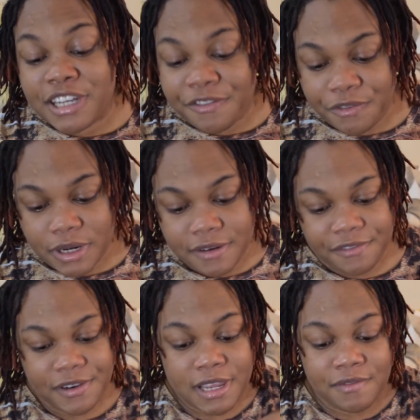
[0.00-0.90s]
different
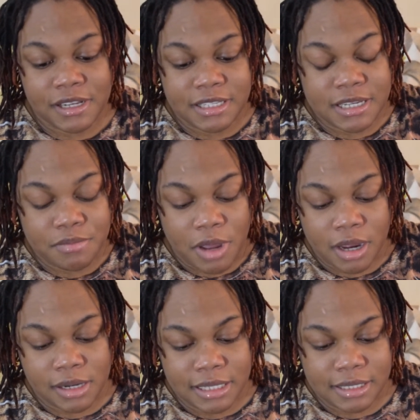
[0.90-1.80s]
flavor tea
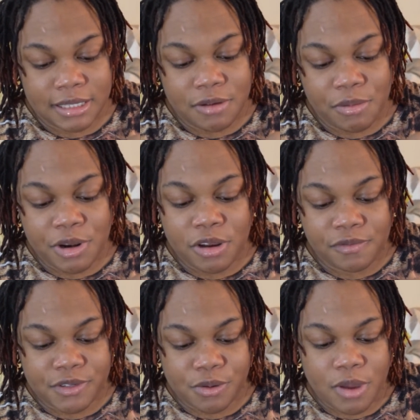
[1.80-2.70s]
bag. That's the thing I
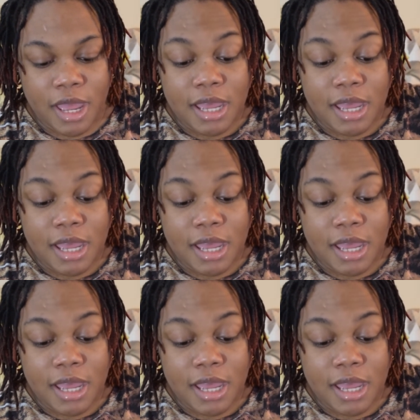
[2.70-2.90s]
love too.